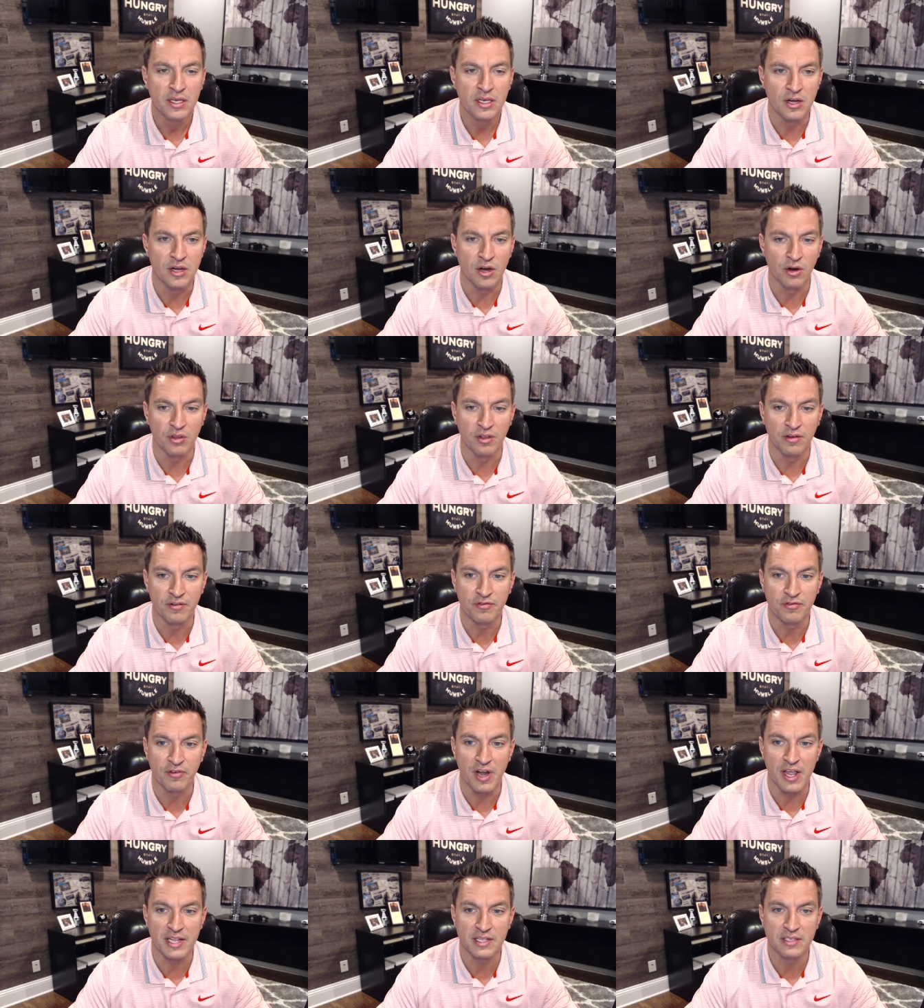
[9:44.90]
you know the
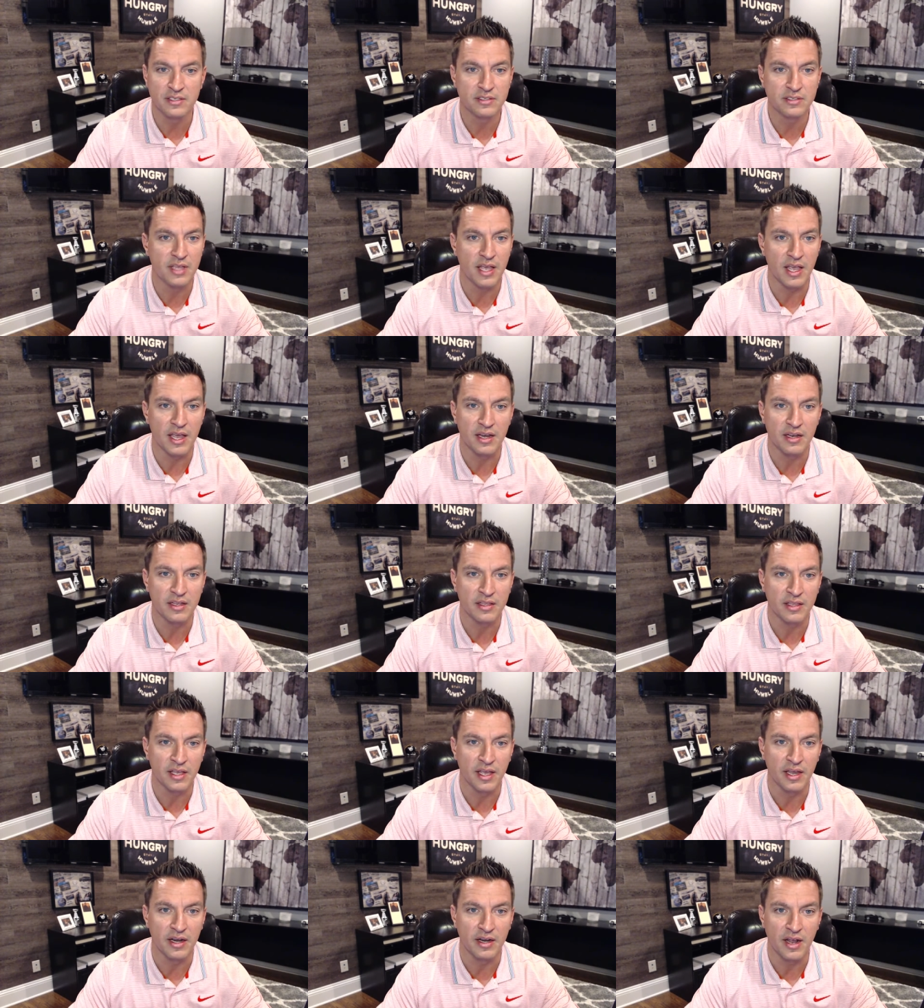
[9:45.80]
friends
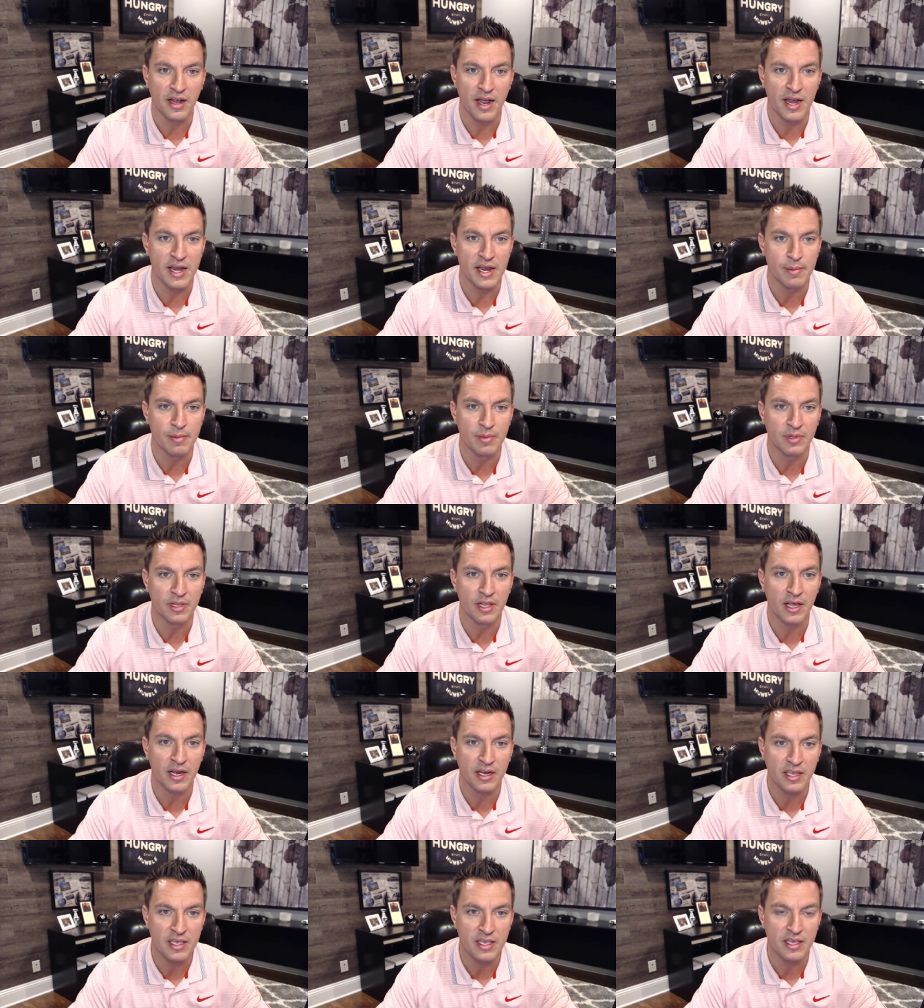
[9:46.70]
that that I am
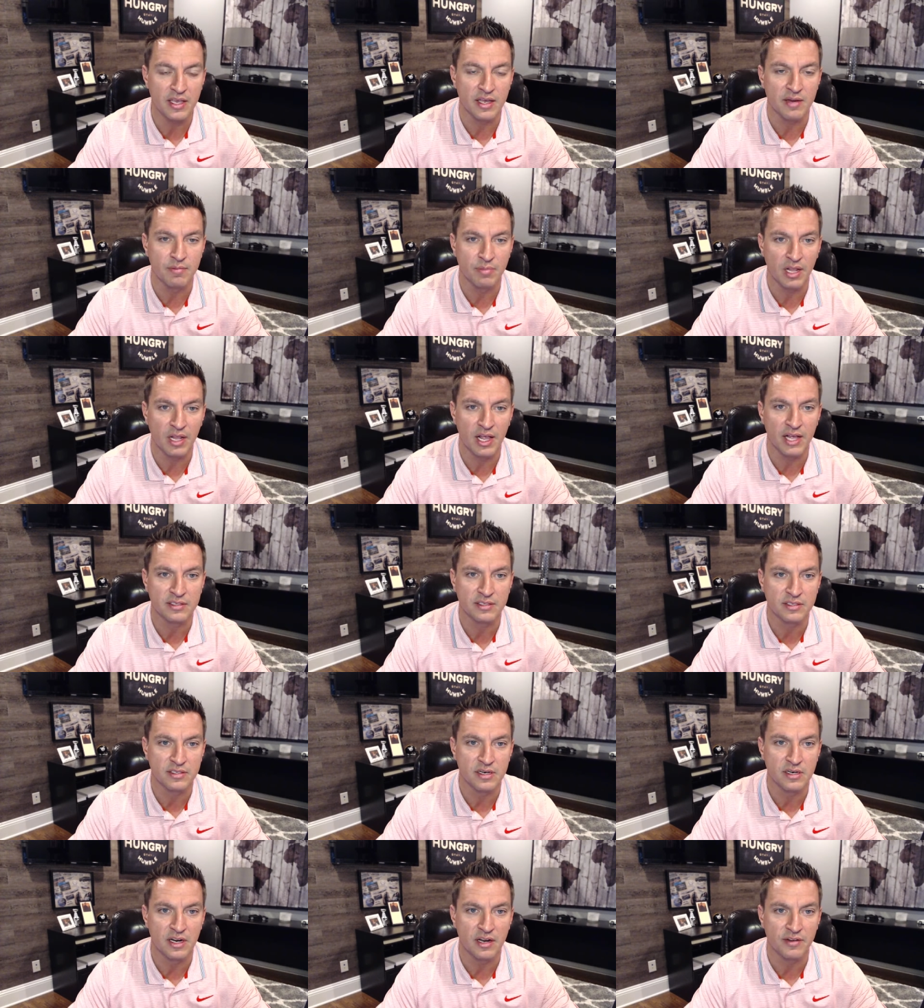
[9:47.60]
lucky and
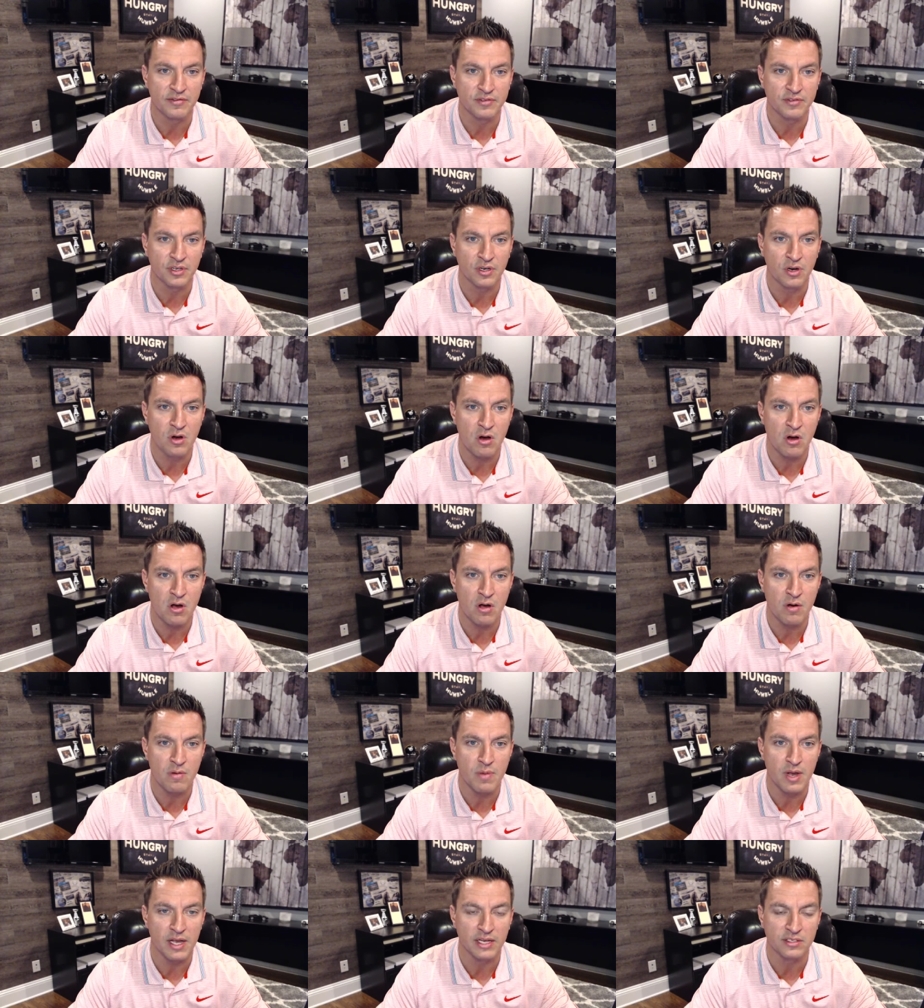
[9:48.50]
blessed enough to
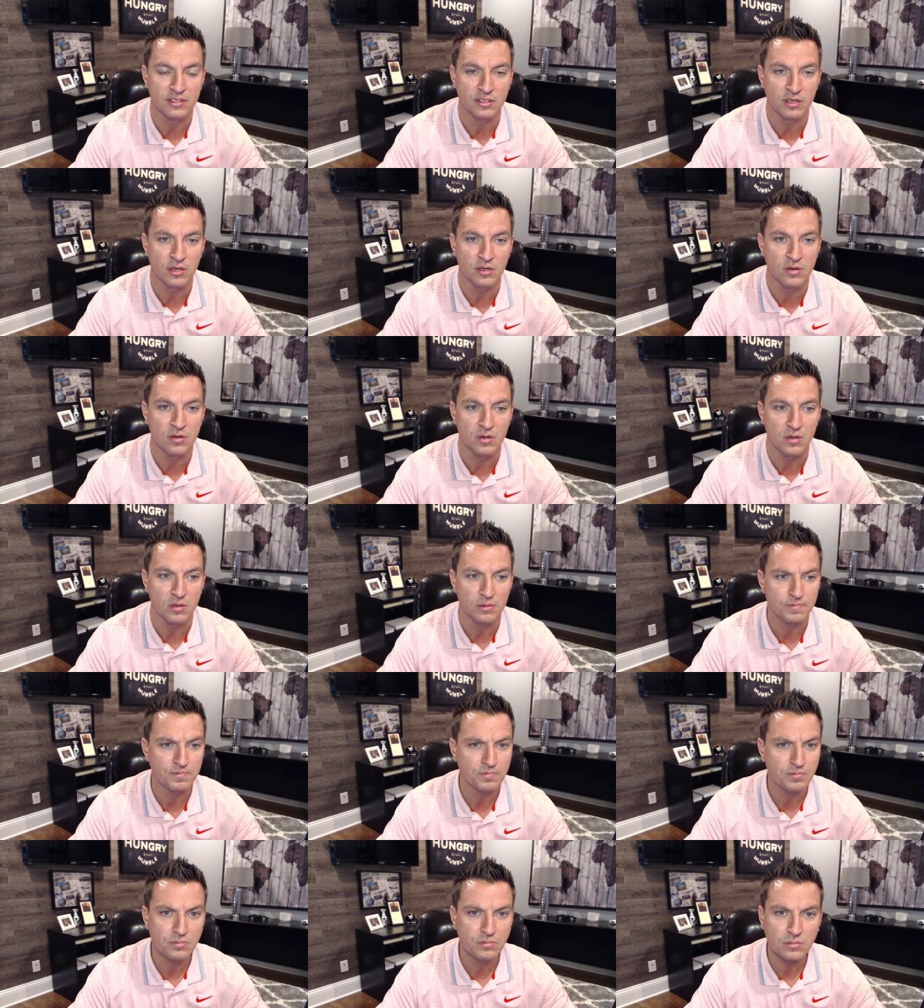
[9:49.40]
call my
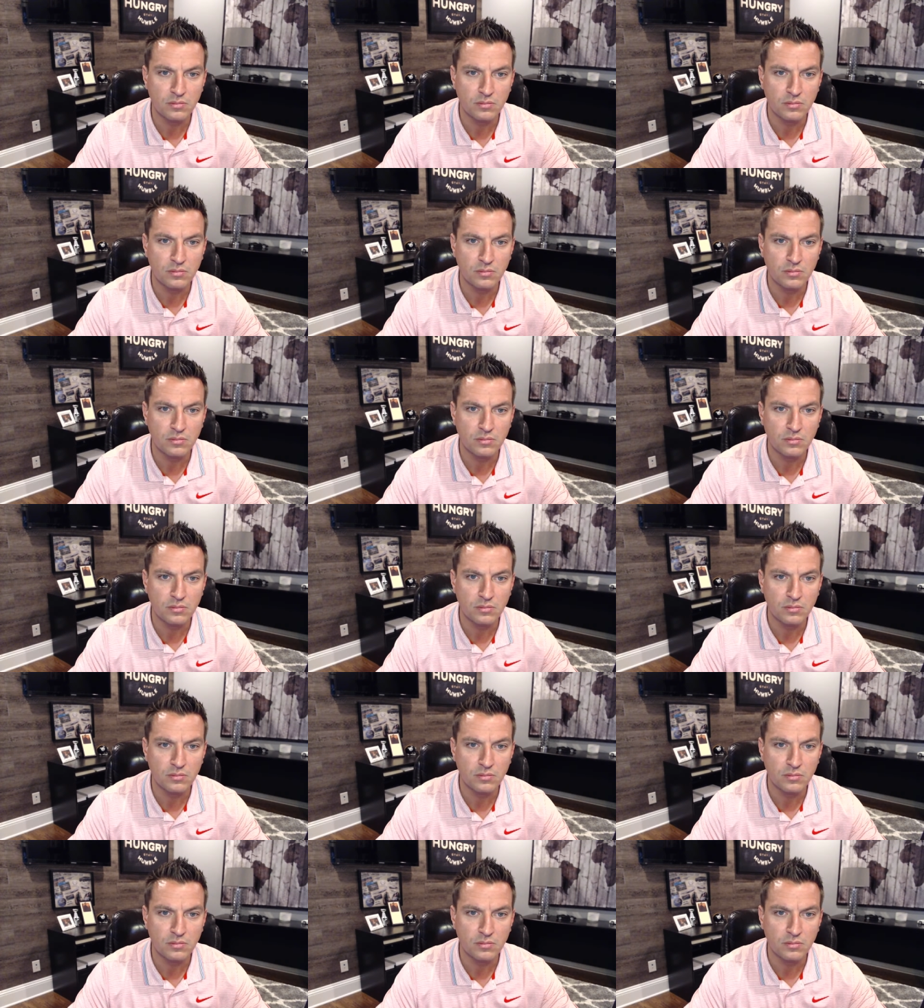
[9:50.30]
circle.